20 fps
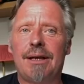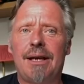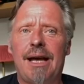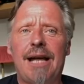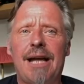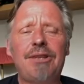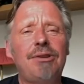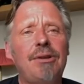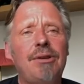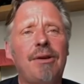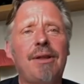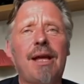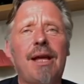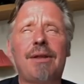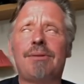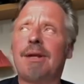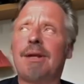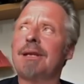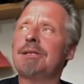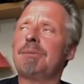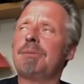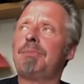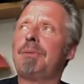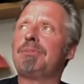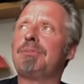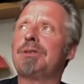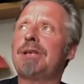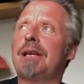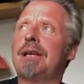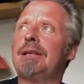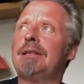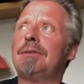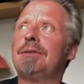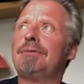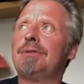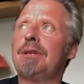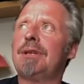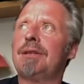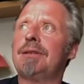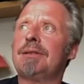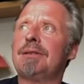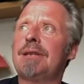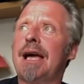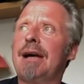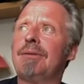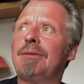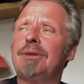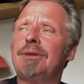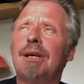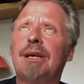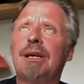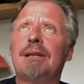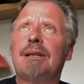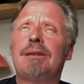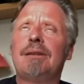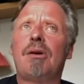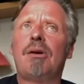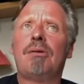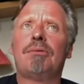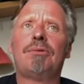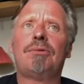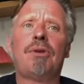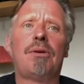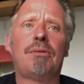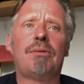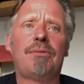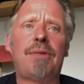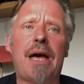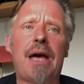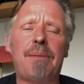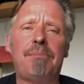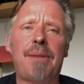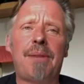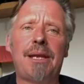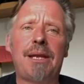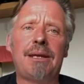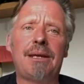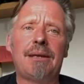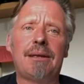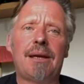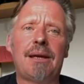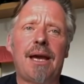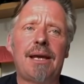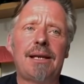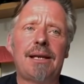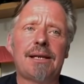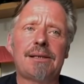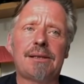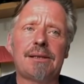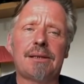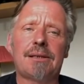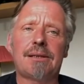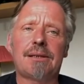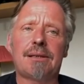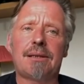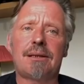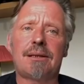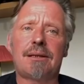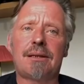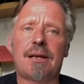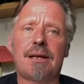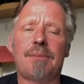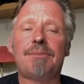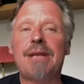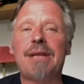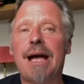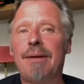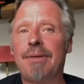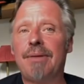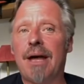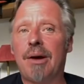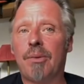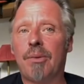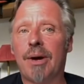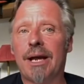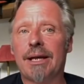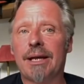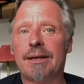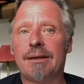And, you know, and as the people said in the town, not that many A-listers come down that way.